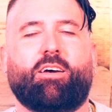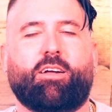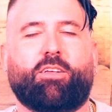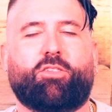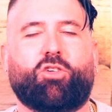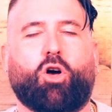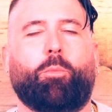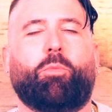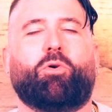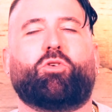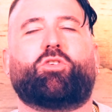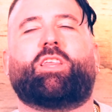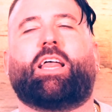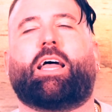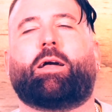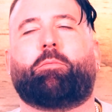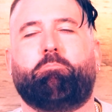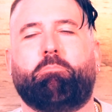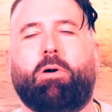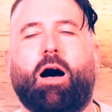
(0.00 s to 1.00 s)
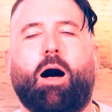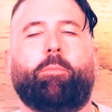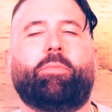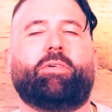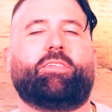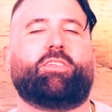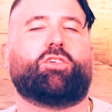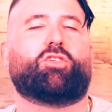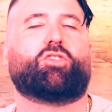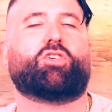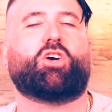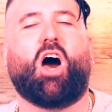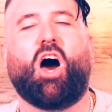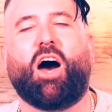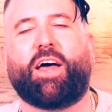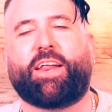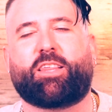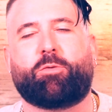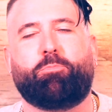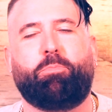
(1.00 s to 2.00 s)
It's almost like mom is this
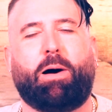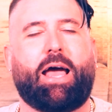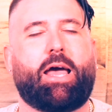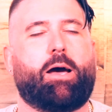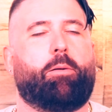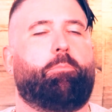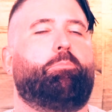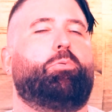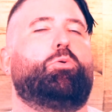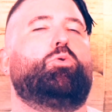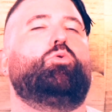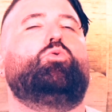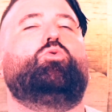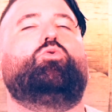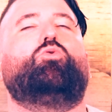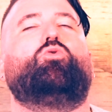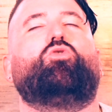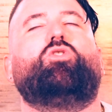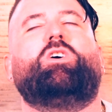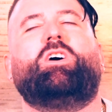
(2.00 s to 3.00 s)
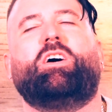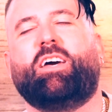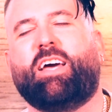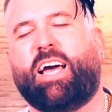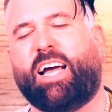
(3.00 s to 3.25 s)
goddess by a pool,